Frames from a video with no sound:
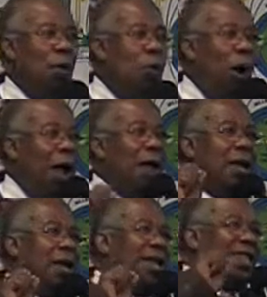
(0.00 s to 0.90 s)

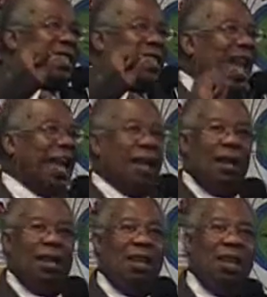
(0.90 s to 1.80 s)
One
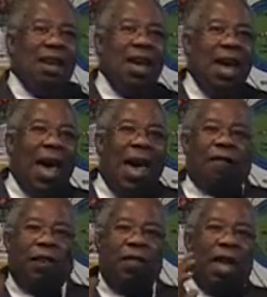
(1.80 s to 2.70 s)
second
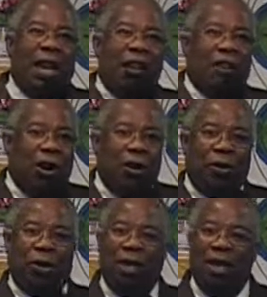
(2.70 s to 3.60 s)
after they leave earth.